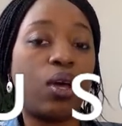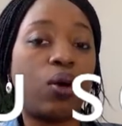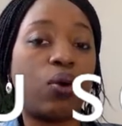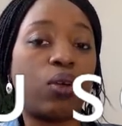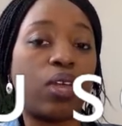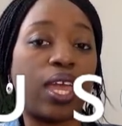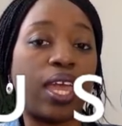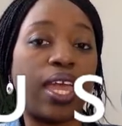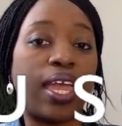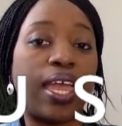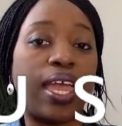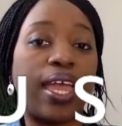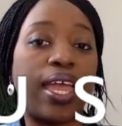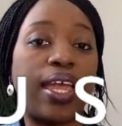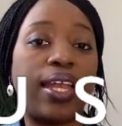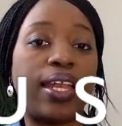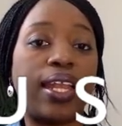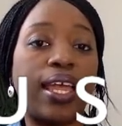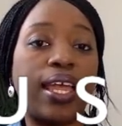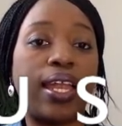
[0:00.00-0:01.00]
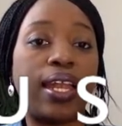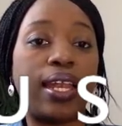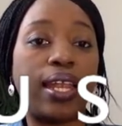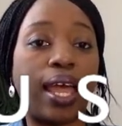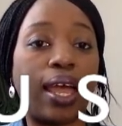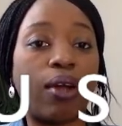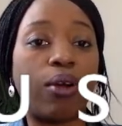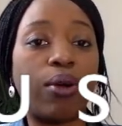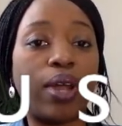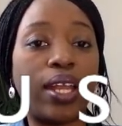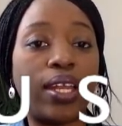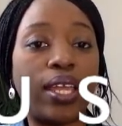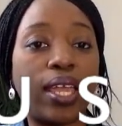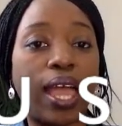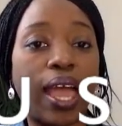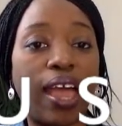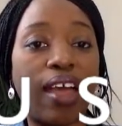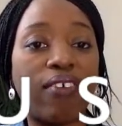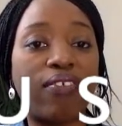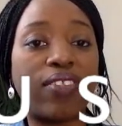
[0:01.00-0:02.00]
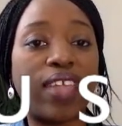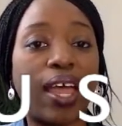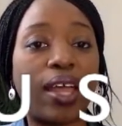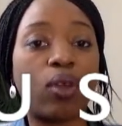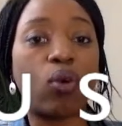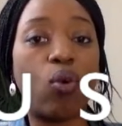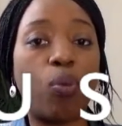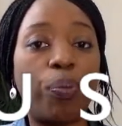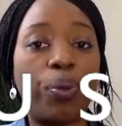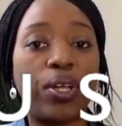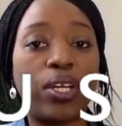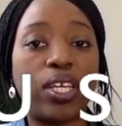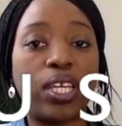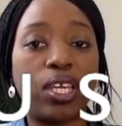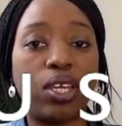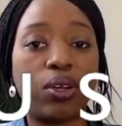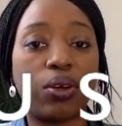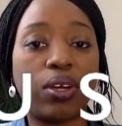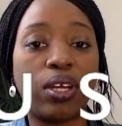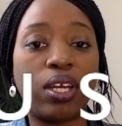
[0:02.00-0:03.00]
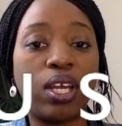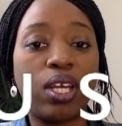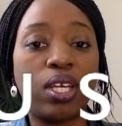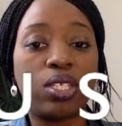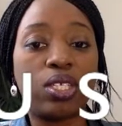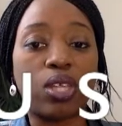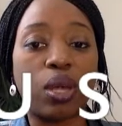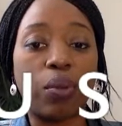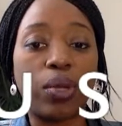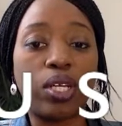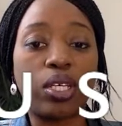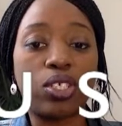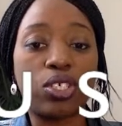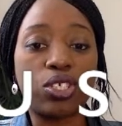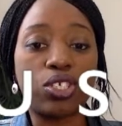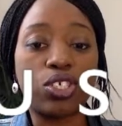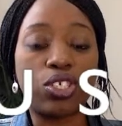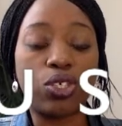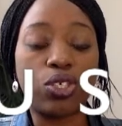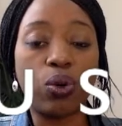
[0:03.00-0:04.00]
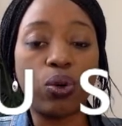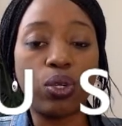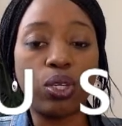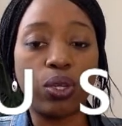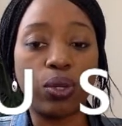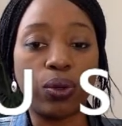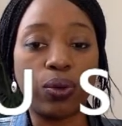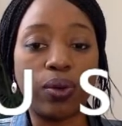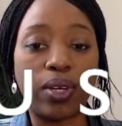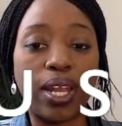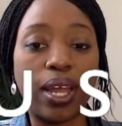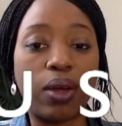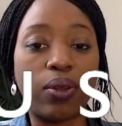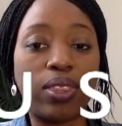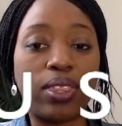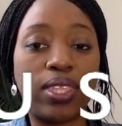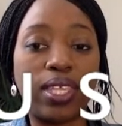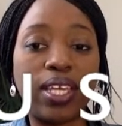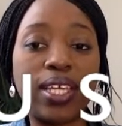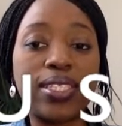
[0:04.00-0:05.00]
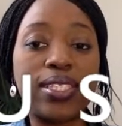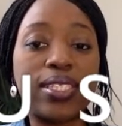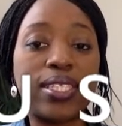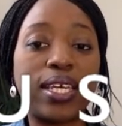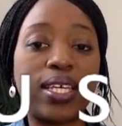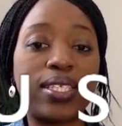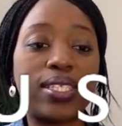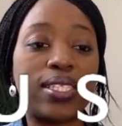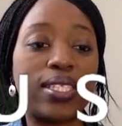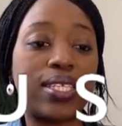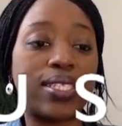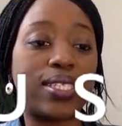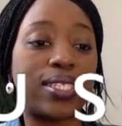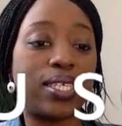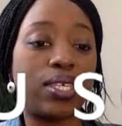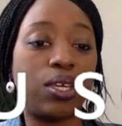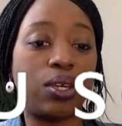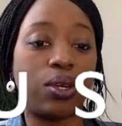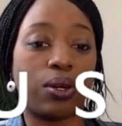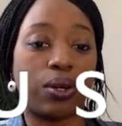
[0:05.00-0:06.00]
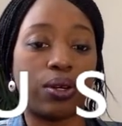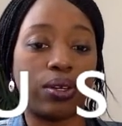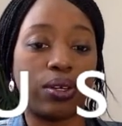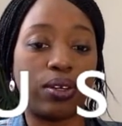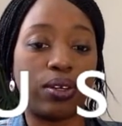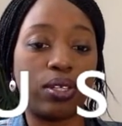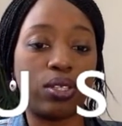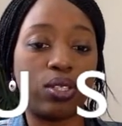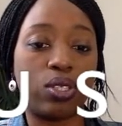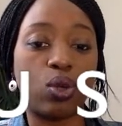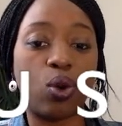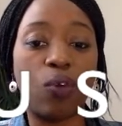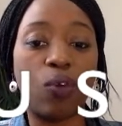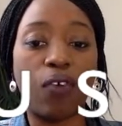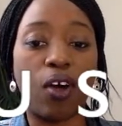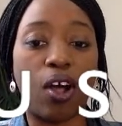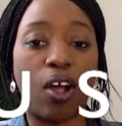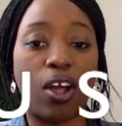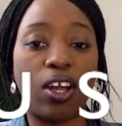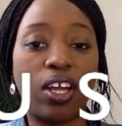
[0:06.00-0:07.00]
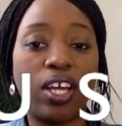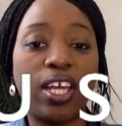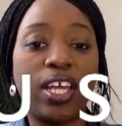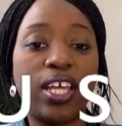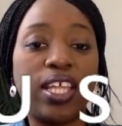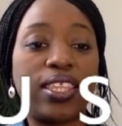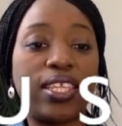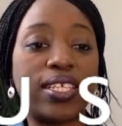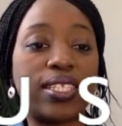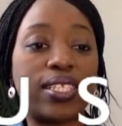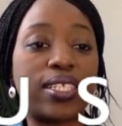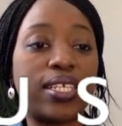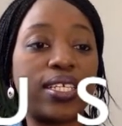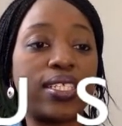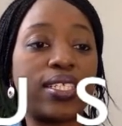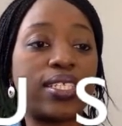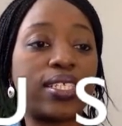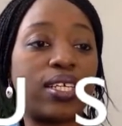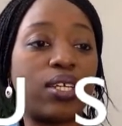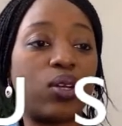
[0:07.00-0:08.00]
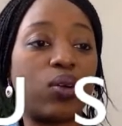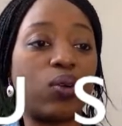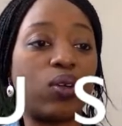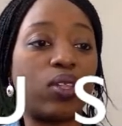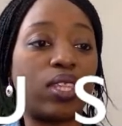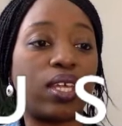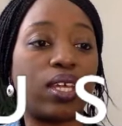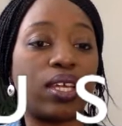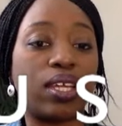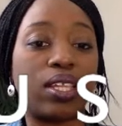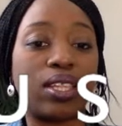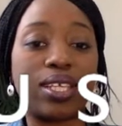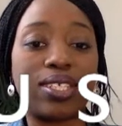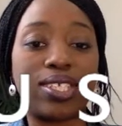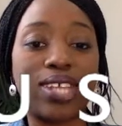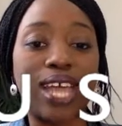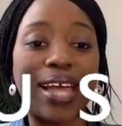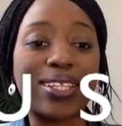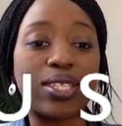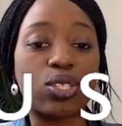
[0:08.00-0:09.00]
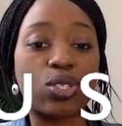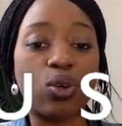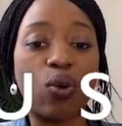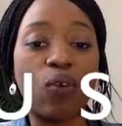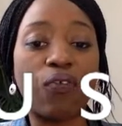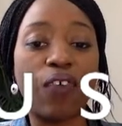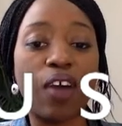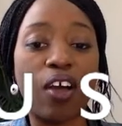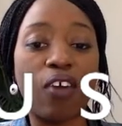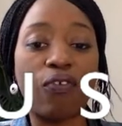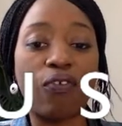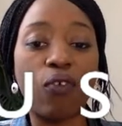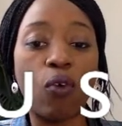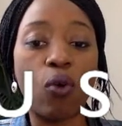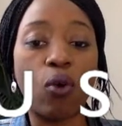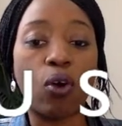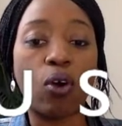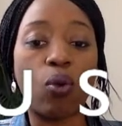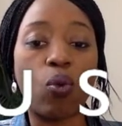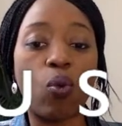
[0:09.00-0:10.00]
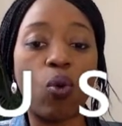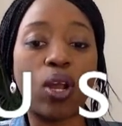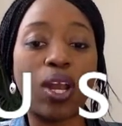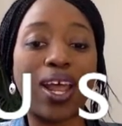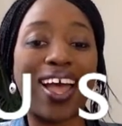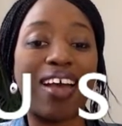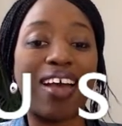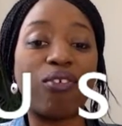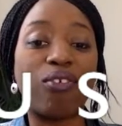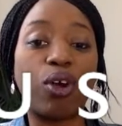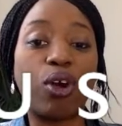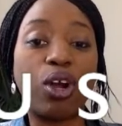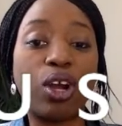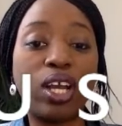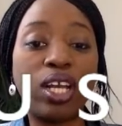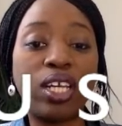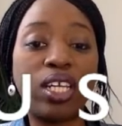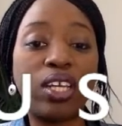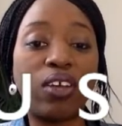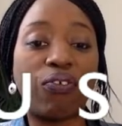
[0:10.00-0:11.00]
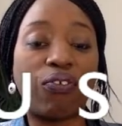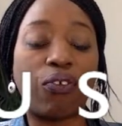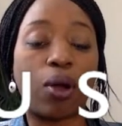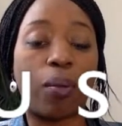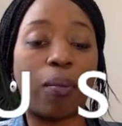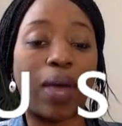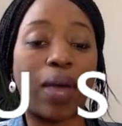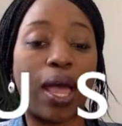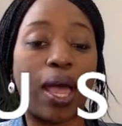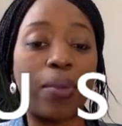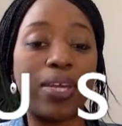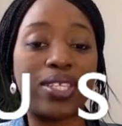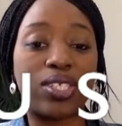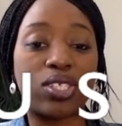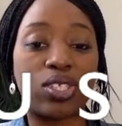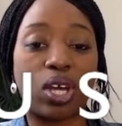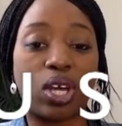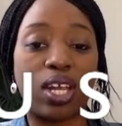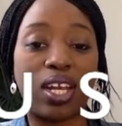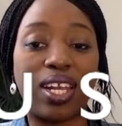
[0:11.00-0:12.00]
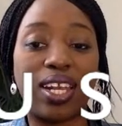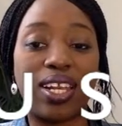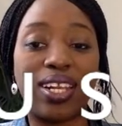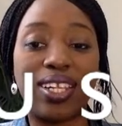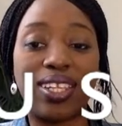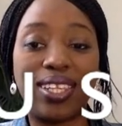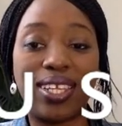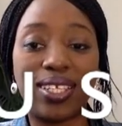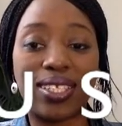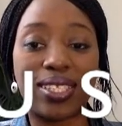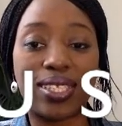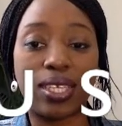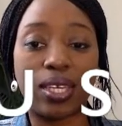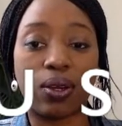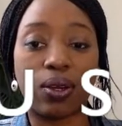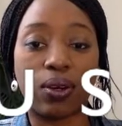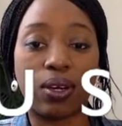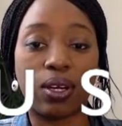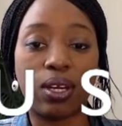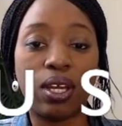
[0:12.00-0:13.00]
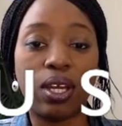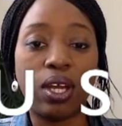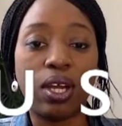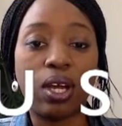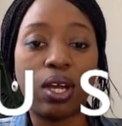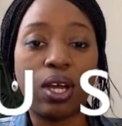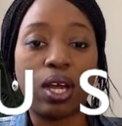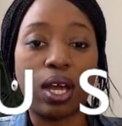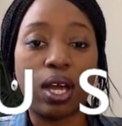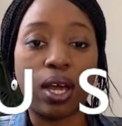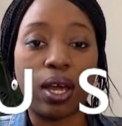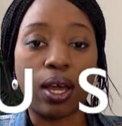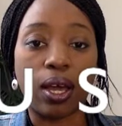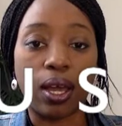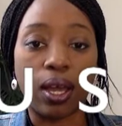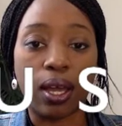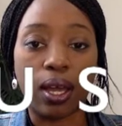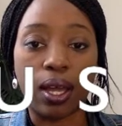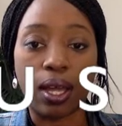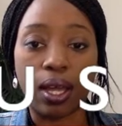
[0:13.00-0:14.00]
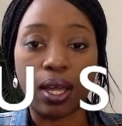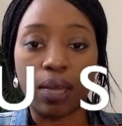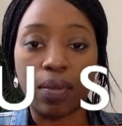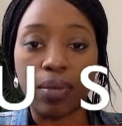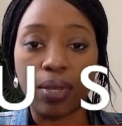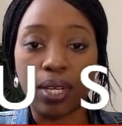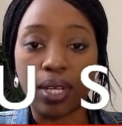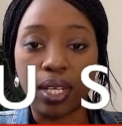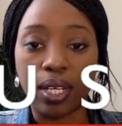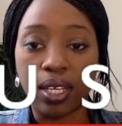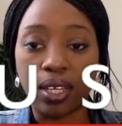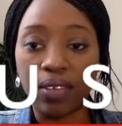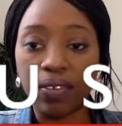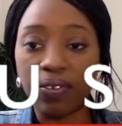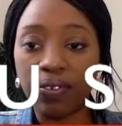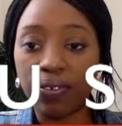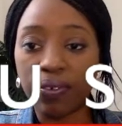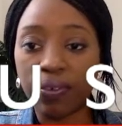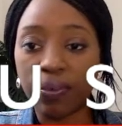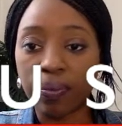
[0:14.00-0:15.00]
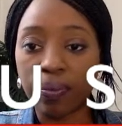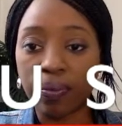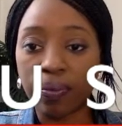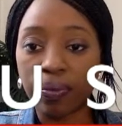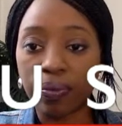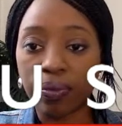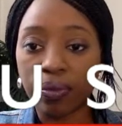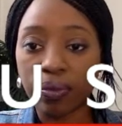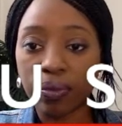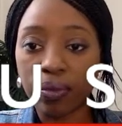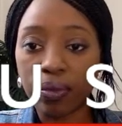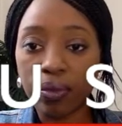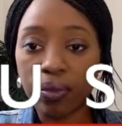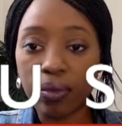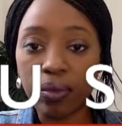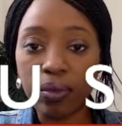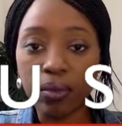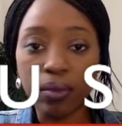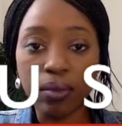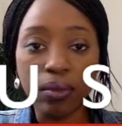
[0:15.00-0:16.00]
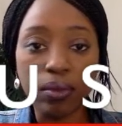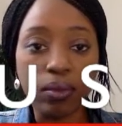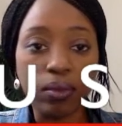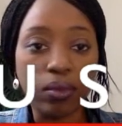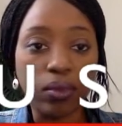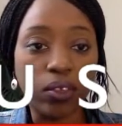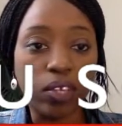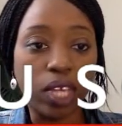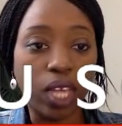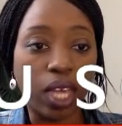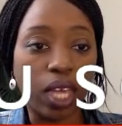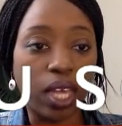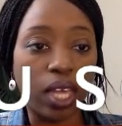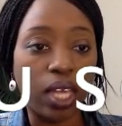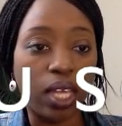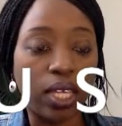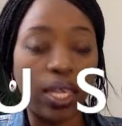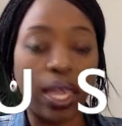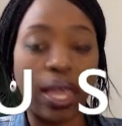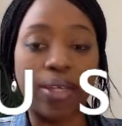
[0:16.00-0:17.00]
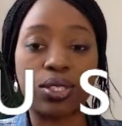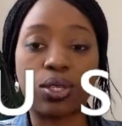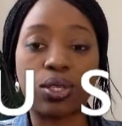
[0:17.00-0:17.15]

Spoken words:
Okay, and I already have that opened here, so I'm going to just show you. Now, this is this year. So far, this is, the chat so far for what I've earned from Amazon this year, I believe. Okay. Yeah.